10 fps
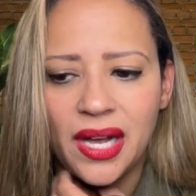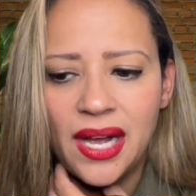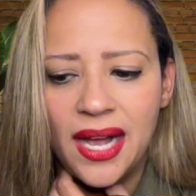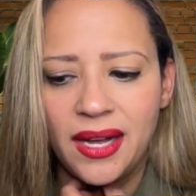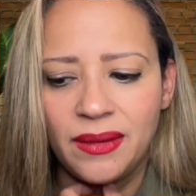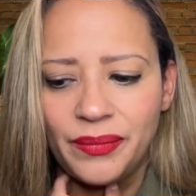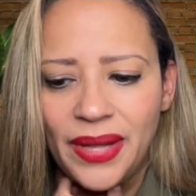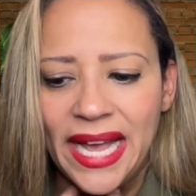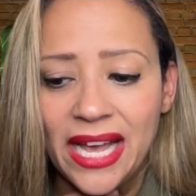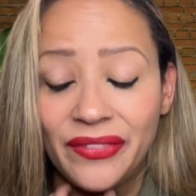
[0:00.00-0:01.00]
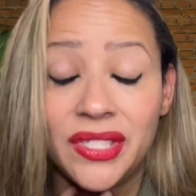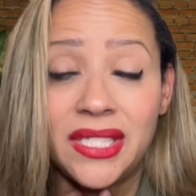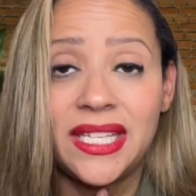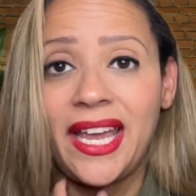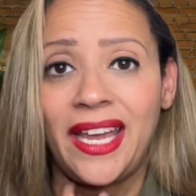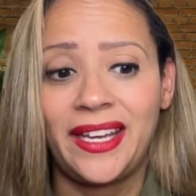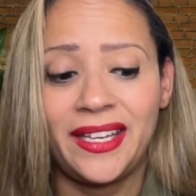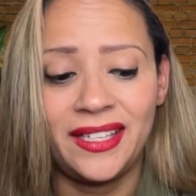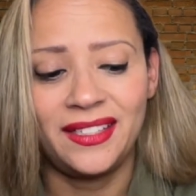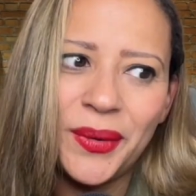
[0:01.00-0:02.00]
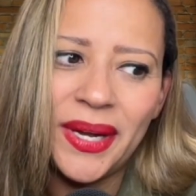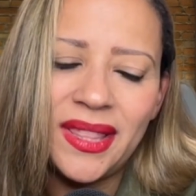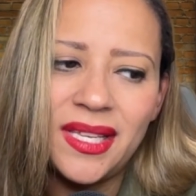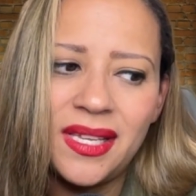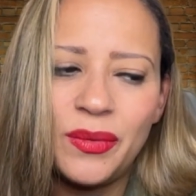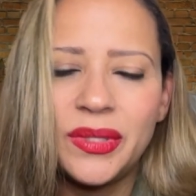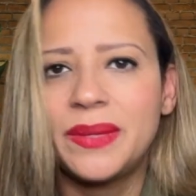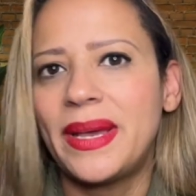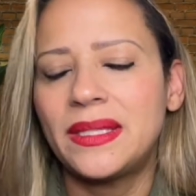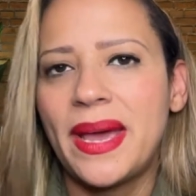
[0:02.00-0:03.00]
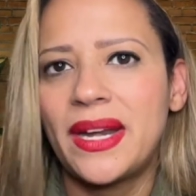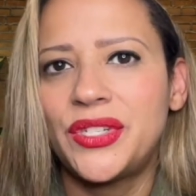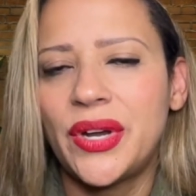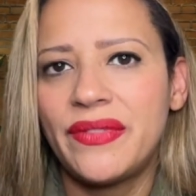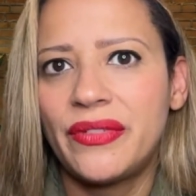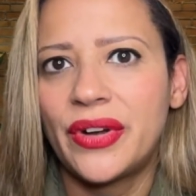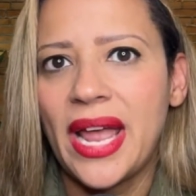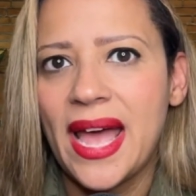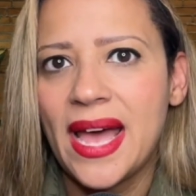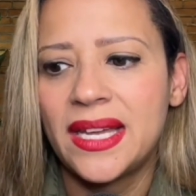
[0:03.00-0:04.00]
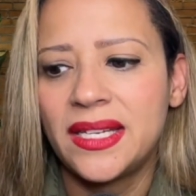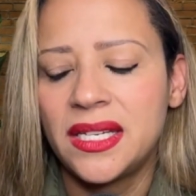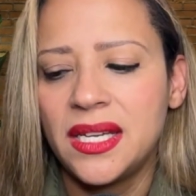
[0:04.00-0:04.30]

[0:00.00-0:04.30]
I have to say, I think he was the best manager I've ever had.